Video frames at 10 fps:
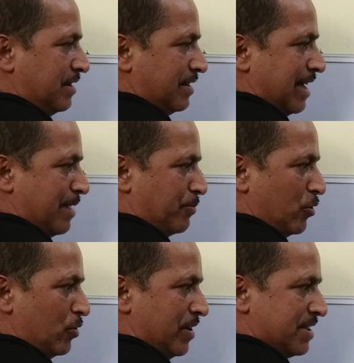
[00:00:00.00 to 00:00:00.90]
the
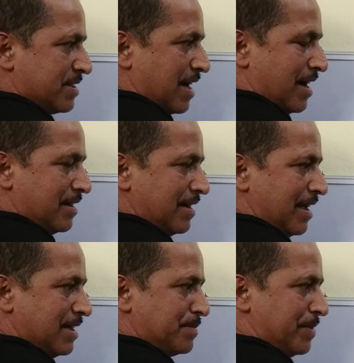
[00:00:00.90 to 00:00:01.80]
dipole will start
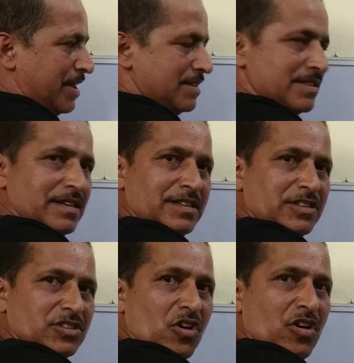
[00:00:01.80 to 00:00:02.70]
experiencing
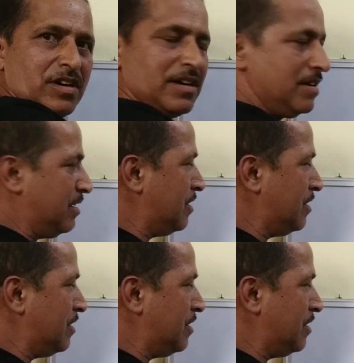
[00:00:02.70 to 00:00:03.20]
torque,